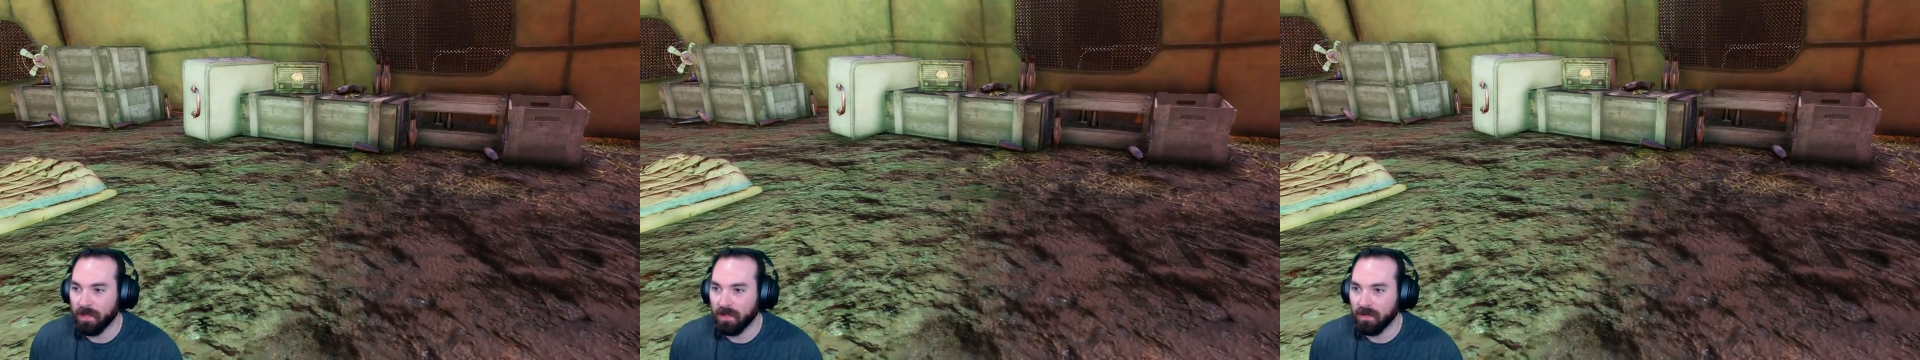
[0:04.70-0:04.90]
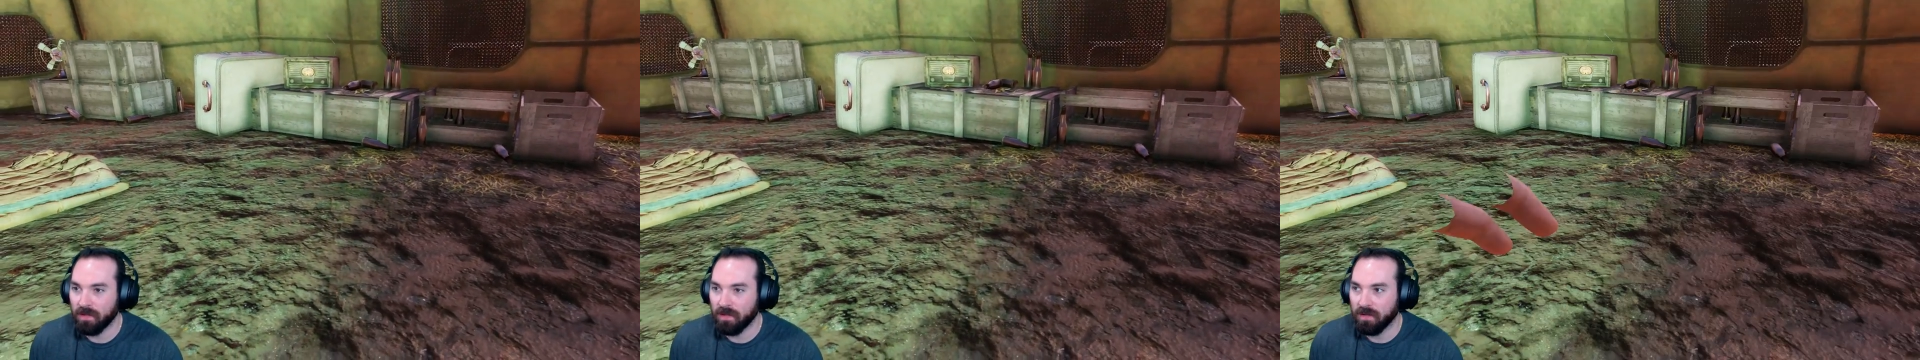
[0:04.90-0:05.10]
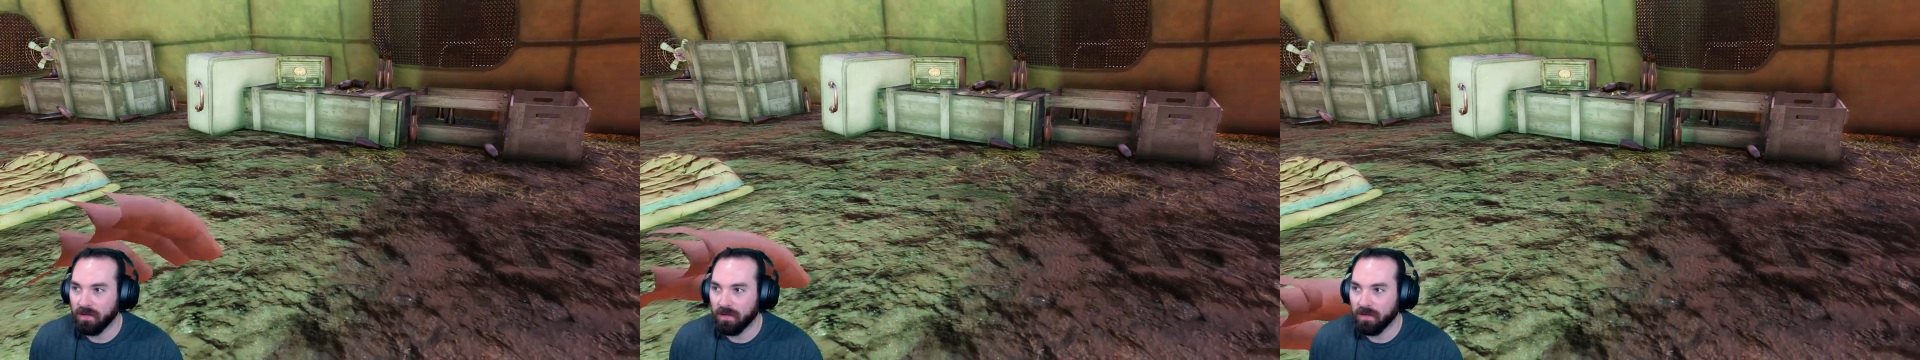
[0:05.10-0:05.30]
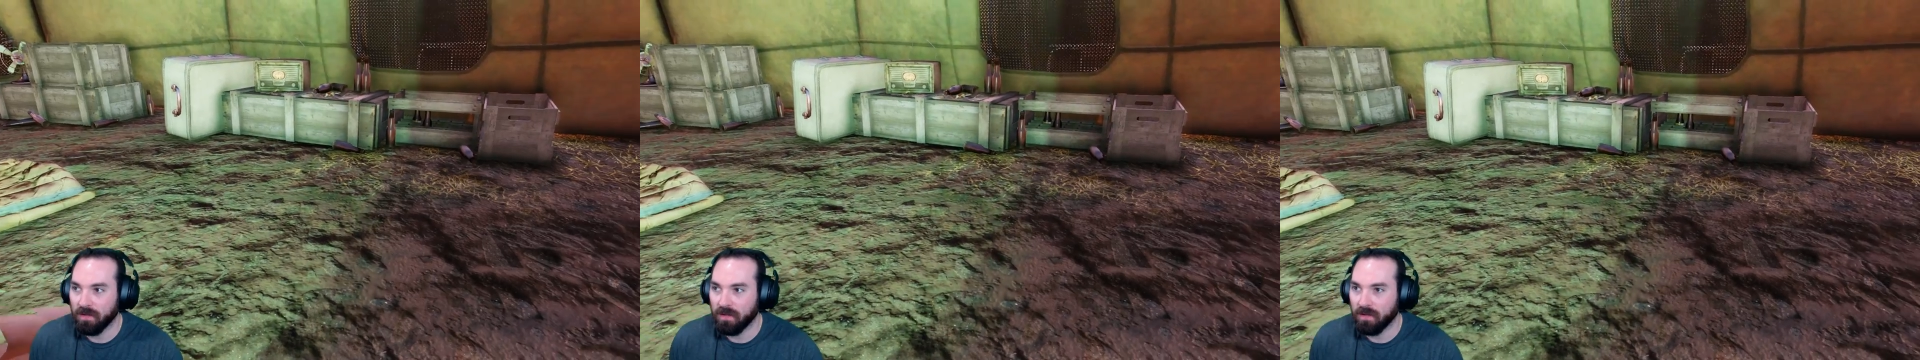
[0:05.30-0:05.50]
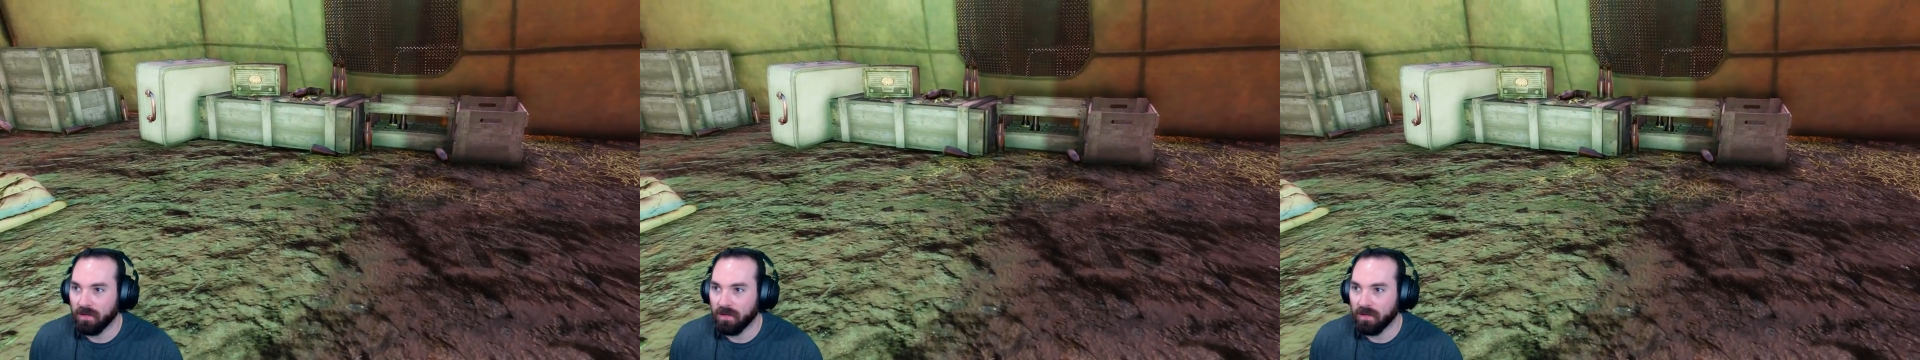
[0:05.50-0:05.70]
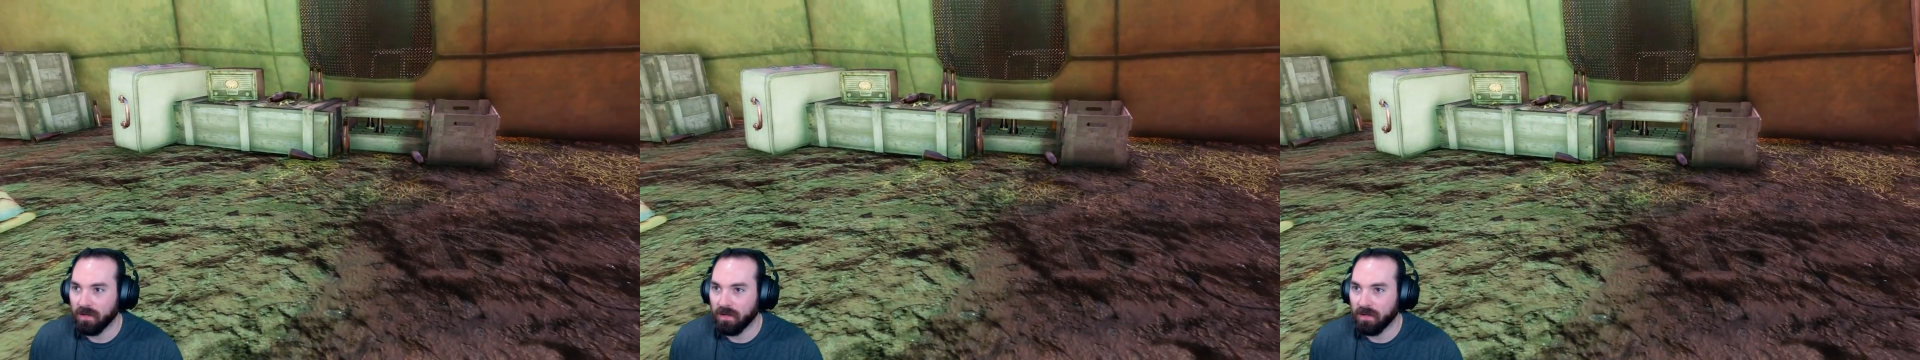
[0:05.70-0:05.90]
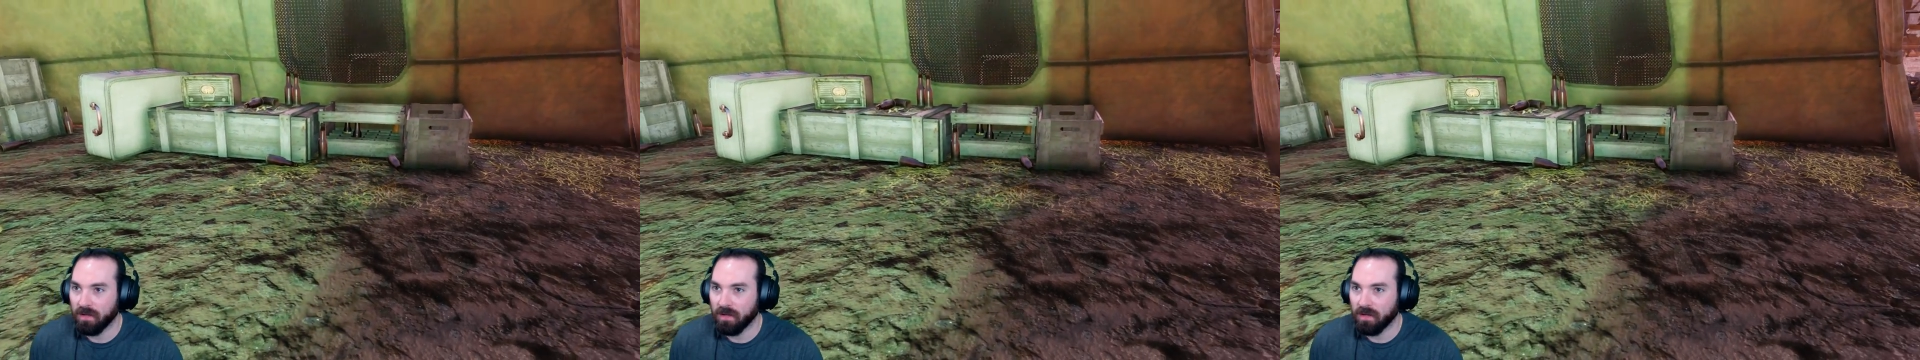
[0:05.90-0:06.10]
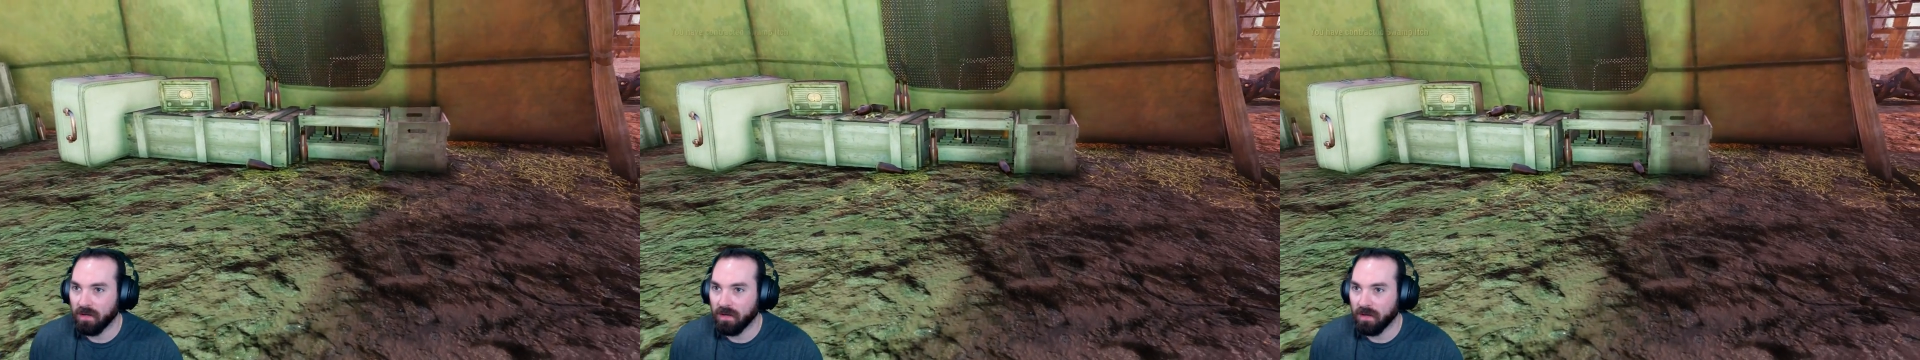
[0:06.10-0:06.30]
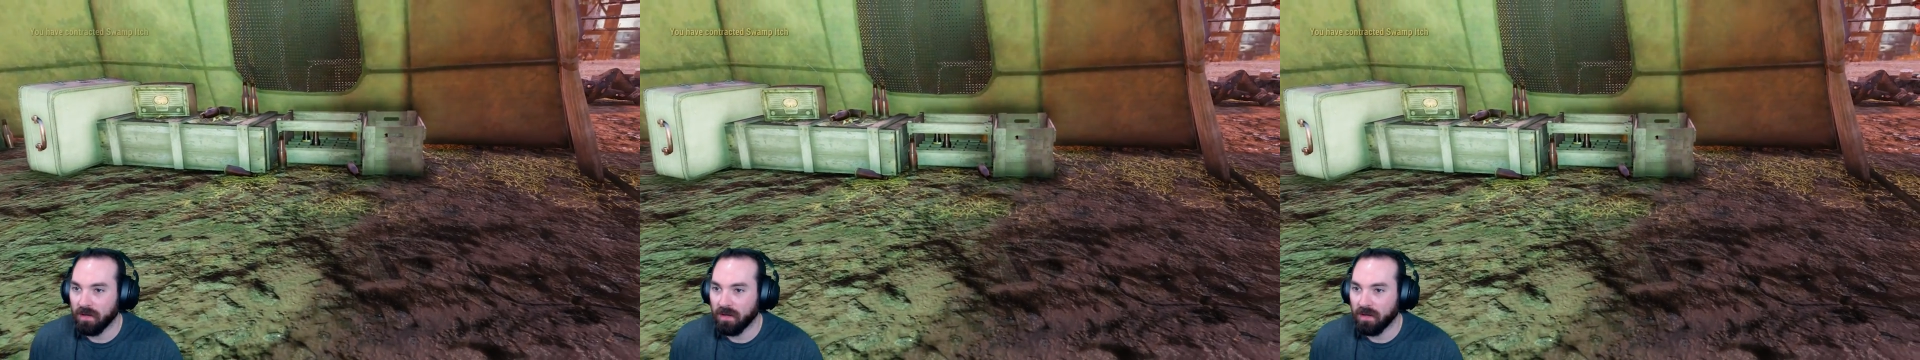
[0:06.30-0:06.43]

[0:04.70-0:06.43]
(no one is talking)